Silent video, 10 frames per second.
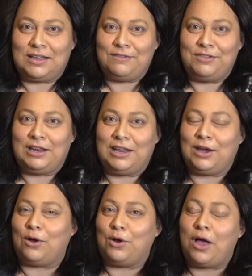of the
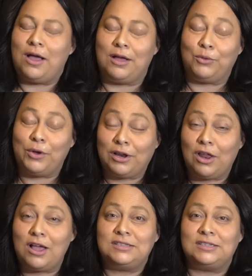uh,
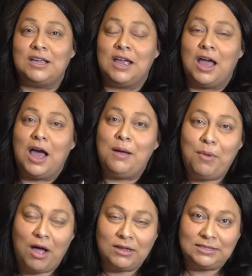Quicklotz
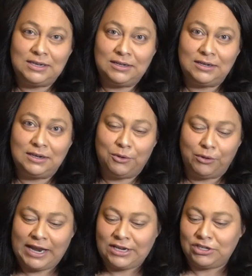Unboxing
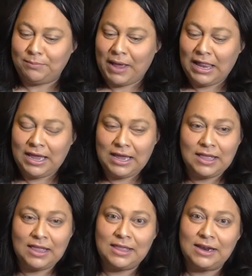Liquidation Palette
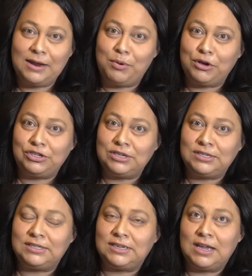that I
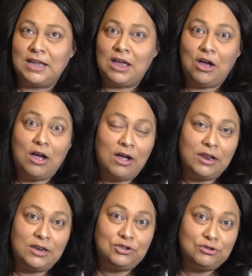purchased
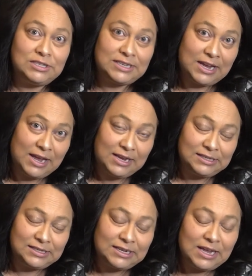on June 2nd.
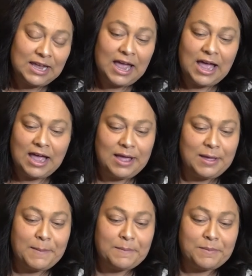
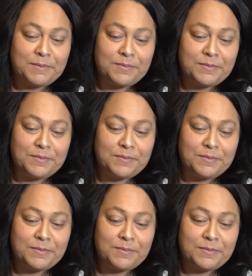Um,